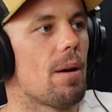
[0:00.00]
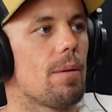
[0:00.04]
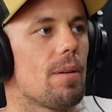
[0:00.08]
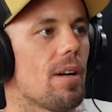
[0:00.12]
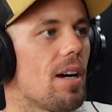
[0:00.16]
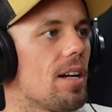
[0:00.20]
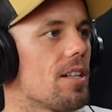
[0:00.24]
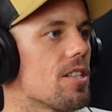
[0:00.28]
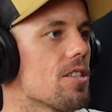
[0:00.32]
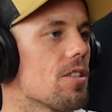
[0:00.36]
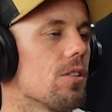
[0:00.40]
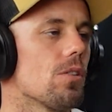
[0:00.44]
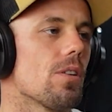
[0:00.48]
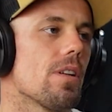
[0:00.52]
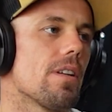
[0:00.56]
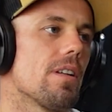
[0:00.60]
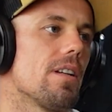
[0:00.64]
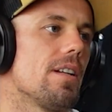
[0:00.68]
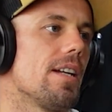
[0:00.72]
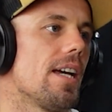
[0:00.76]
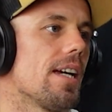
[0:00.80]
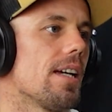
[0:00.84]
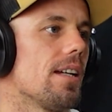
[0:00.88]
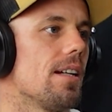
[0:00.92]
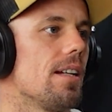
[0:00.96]
I, I just look at
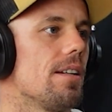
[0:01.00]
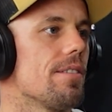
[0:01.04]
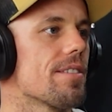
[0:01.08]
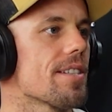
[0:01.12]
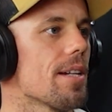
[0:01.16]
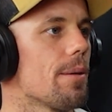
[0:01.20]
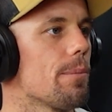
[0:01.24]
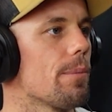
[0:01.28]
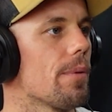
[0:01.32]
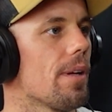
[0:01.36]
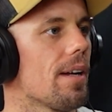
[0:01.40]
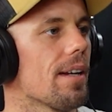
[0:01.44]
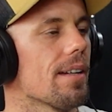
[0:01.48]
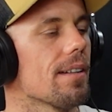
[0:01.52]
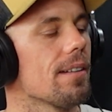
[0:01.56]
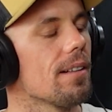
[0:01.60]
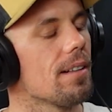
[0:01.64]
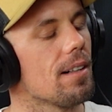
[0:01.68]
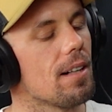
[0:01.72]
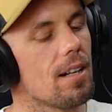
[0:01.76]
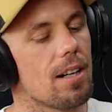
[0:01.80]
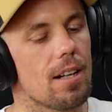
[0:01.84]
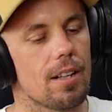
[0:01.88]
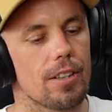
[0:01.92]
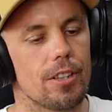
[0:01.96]
the negatives. I'm like,
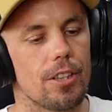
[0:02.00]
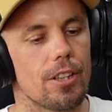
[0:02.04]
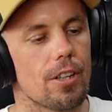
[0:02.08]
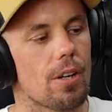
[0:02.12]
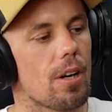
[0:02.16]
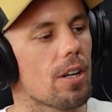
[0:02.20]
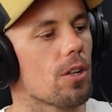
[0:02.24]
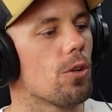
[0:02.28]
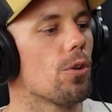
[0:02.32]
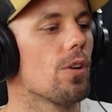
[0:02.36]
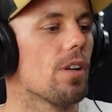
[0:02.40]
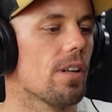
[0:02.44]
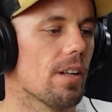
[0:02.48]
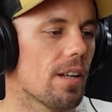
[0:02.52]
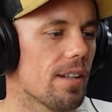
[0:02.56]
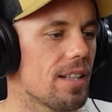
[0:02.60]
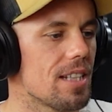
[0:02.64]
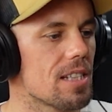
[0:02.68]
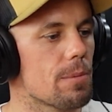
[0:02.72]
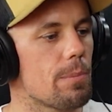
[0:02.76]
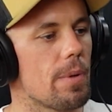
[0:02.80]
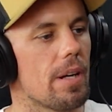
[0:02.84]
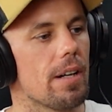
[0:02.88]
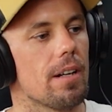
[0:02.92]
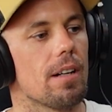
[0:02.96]
oh, you know, I mm. could have done
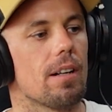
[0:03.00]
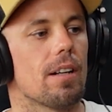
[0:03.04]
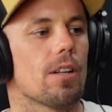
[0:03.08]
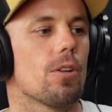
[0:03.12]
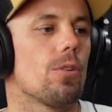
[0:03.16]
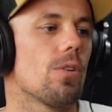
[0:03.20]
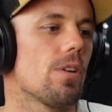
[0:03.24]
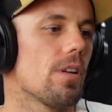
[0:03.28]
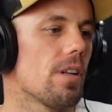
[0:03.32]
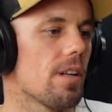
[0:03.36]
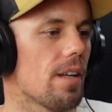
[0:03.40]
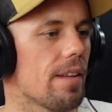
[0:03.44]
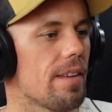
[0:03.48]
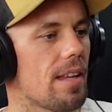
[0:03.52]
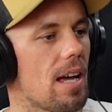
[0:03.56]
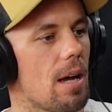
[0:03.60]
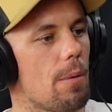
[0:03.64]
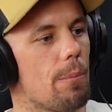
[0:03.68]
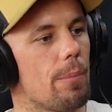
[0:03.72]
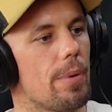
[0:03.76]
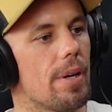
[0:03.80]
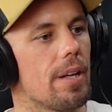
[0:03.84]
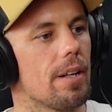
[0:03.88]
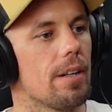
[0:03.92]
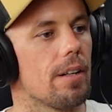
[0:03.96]
this better. I could have done
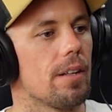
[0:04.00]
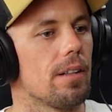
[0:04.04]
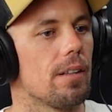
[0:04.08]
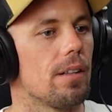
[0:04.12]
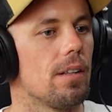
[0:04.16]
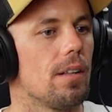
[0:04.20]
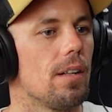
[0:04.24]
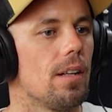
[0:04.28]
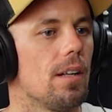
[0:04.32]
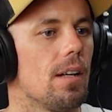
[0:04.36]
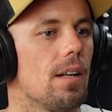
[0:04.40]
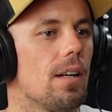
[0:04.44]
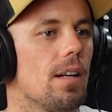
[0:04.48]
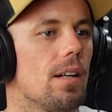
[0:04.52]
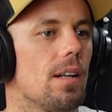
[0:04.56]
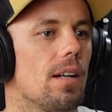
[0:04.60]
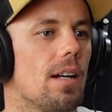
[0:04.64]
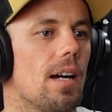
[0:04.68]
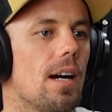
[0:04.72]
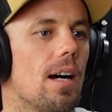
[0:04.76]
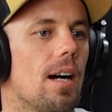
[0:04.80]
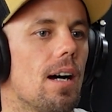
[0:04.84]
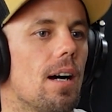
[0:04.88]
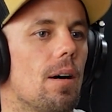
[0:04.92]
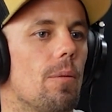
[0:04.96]
that better.
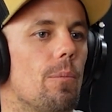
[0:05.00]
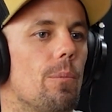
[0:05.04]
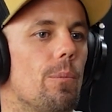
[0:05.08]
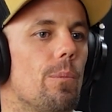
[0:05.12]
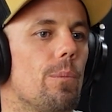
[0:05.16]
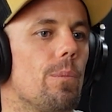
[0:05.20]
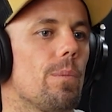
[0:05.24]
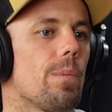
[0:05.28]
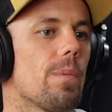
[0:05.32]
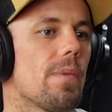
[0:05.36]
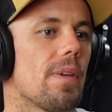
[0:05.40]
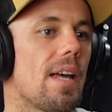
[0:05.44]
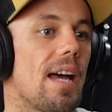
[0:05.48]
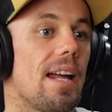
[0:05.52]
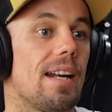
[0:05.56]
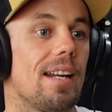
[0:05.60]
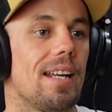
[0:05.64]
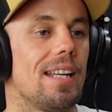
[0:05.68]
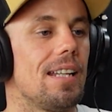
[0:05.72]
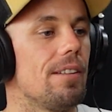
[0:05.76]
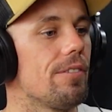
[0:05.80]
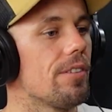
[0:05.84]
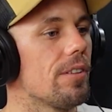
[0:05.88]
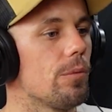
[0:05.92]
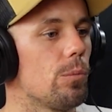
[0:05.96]
Um, and
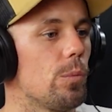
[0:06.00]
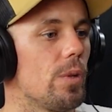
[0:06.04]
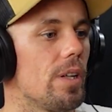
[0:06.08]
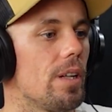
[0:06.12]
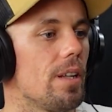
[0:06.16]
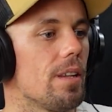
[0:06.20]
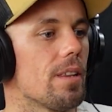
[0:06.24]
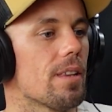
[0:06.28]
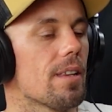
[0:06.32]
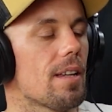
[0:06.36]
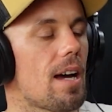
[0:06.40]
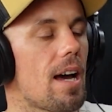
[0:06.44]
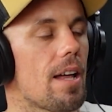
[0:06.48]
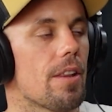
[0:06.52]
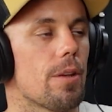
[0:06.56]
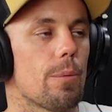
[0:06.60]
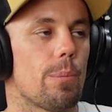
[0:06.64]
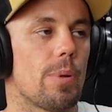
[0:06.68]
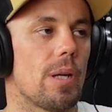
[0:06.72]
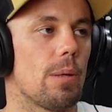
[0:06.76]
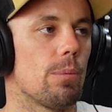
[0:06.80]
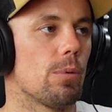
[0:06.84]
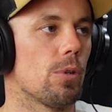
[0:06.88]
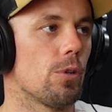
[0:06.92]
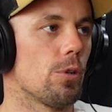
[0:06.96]
even with other
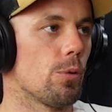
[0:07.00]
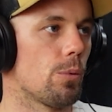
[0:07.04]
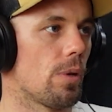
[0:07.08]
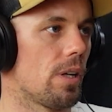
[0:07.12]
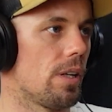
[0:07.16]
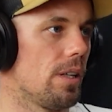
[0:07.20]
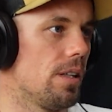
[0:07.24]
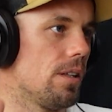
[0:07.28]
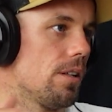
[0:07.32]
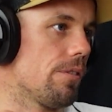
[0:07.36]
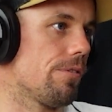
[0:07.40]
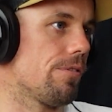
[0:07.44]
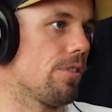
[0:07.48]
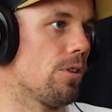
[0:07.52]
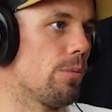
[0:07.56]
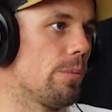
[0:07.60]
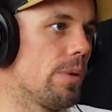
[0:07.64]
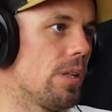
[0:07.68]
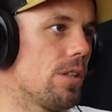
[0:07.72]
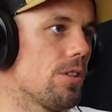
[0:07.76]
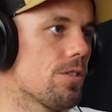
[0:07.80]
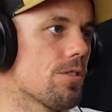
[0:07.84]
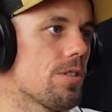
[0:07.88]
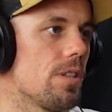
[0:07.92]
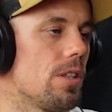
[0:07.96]
people who are in the film
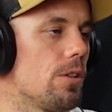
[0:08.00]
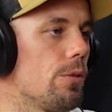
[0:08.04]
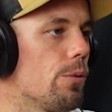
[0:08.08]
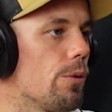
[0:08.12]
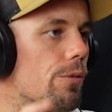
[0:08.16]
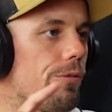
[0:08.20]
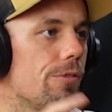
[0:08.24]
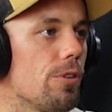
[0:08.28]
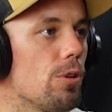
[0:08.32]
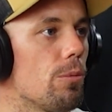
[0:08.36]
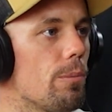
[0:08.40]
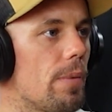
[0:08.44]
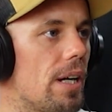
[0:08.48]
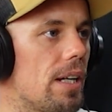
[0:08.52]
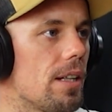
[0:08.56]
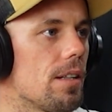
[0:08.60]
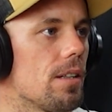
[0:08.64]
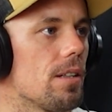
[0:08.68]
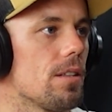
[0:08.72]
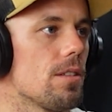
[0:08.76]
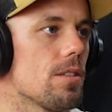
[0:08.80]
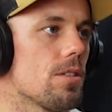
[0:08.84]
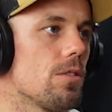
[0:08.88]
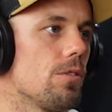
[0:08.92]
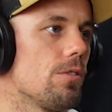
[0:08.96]
industry, who are
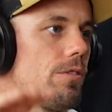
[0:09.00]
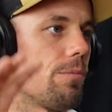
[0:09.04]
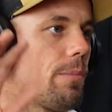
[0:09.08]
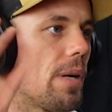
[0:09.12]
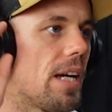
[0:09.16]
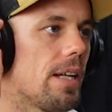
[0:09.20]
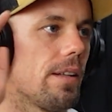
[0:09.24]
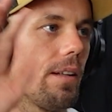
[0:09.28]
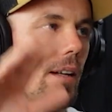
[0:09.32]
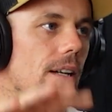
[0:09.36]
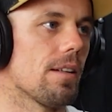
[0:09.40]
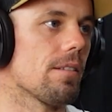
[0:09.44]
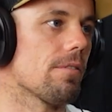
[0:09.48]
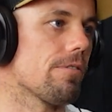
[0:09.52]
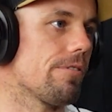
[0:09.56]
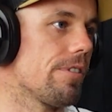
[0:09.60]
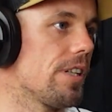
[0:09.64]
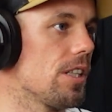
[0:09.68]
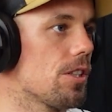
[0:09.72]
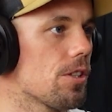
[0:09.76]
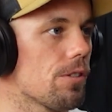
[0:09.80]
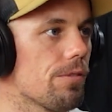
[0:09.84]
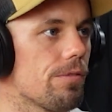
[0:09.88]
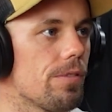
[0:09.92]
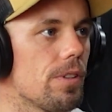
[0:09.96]
filmmakers, who have made like
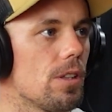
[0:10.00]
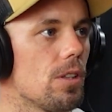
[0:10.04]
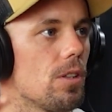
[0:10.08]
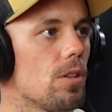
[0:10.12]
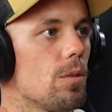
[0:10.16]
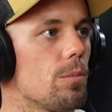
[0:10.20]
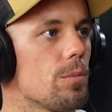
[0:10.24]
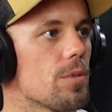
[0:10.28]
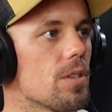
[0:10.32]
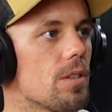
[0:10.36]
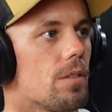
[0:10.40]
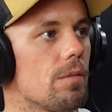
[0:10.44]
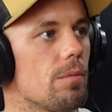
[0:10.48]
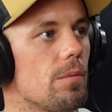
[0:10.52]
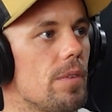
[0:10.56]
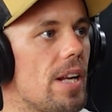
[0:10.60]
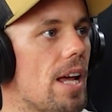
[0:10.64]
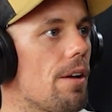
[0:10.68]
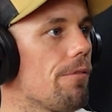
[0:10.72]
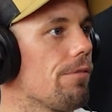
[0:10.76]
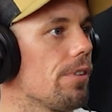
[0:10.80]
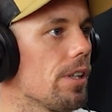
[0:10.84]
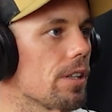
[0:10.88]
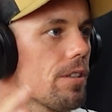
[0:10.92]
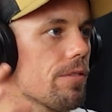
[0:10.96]
feature films and mm.
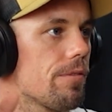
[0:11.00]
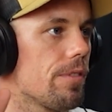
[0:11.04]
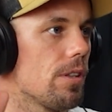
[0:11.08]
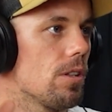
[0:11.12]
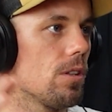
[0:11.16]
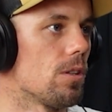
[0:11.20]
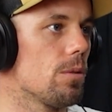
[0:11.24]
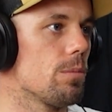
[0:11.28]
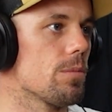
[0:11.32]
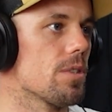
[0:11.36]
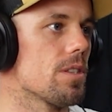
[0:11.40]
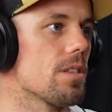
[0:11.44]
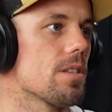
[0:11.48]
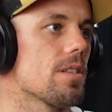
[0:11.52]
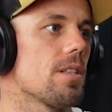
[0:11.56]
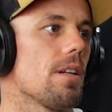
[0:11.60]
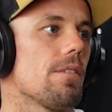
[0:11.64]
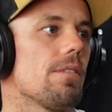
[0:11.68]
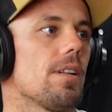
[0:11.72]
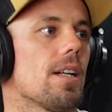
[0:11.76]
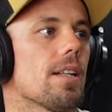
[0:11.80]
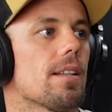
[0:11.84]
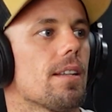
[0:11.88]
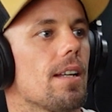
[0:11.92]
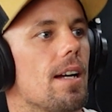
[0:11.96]
Netflix films and
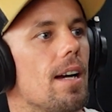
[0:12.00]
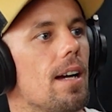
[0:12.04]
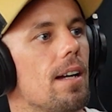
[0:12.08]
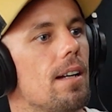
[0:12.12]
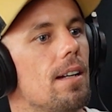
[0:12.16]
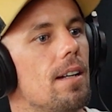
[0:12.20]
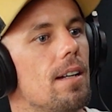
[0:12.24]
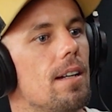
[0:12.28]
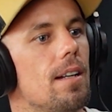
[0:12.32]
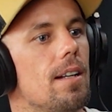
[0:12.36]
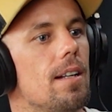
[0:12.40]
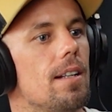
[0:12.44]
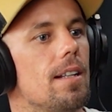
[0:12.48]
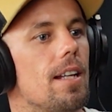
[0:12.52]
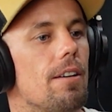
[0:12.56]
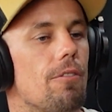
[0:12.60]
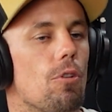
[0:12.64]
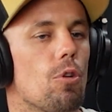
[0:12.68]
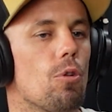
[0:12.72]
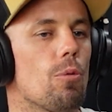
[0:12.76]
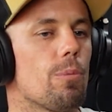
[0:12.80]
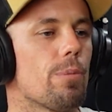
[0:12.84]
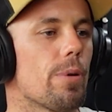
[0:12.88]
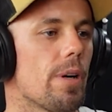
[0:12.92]
stuff like that, they've all